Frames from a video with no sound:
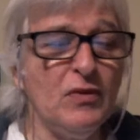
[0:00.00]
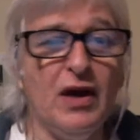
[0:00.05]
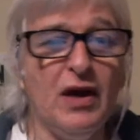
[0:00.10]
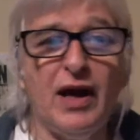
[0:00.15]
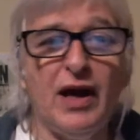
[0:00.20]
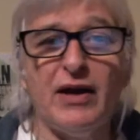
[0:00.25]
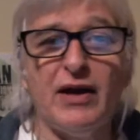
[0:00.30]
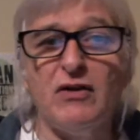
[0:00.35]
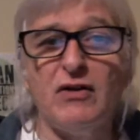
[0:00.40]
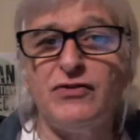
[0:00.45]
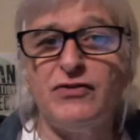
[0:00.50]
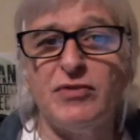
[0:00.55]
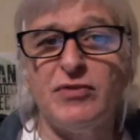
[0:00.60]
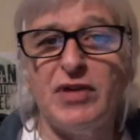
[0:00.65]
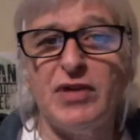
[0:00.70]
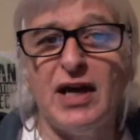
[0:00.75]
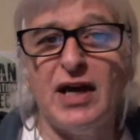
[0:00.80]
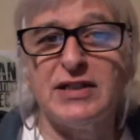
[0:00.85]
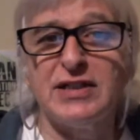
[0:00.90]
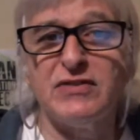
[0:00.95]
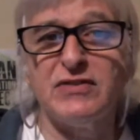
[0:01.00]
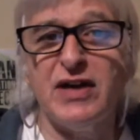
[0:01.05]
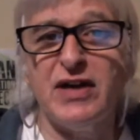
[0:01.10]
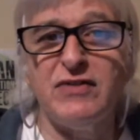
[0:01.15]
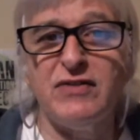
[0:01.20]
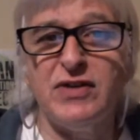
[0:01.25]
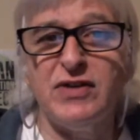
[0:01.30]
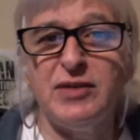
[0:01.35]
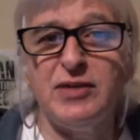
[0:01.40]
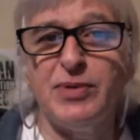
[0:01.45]
I don't know, from the likes of
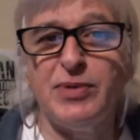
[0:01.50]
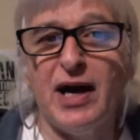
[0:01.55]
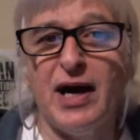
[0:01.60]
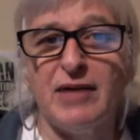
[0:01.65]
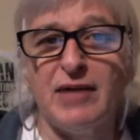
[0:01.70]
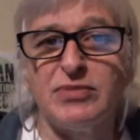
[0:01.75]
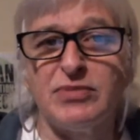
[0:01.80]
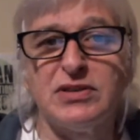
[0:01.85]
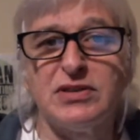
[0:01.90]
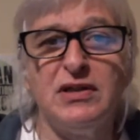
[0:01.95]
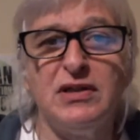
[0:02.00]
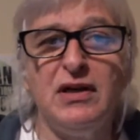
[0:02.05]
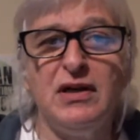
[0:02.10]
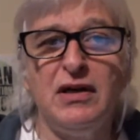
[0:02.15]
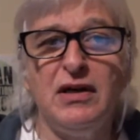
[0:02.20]
AV perhaps,